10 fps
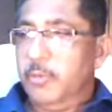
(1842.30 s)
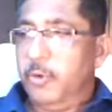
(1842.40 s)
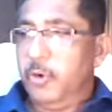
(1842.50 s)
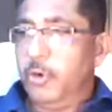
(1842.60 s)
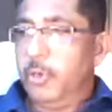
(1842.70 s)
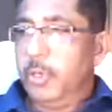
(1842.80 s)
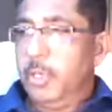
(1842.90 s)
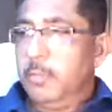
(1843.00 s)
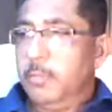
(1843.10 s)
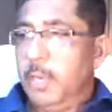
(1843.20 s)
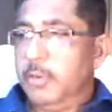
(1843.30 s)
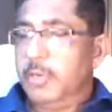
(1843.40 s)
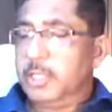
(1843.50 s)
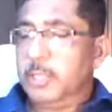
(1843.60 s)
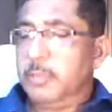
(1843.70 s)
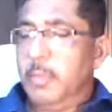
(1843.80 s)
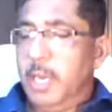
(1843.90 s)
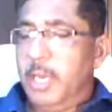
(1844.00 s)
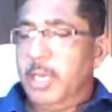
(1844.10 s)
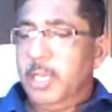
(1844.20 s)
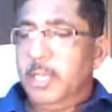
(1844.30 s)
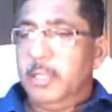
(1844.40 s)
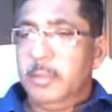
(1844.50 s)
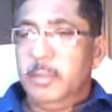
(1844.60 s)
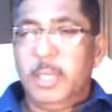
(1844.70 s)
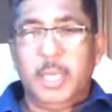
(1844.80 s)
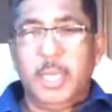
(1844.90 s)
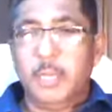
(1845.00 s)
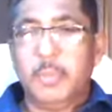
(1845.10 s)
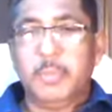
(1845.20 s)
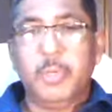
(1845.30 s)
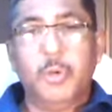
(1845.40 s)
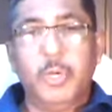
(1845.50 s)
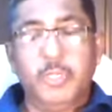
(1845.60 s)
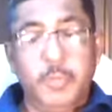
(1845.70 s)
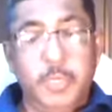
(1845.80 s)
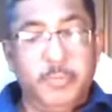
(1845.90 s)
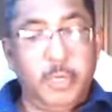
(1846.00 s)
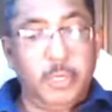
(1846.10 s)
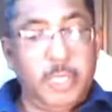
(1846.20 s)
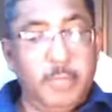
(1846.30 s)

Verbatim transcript: for by, except by the help of the Holy Spirit of God.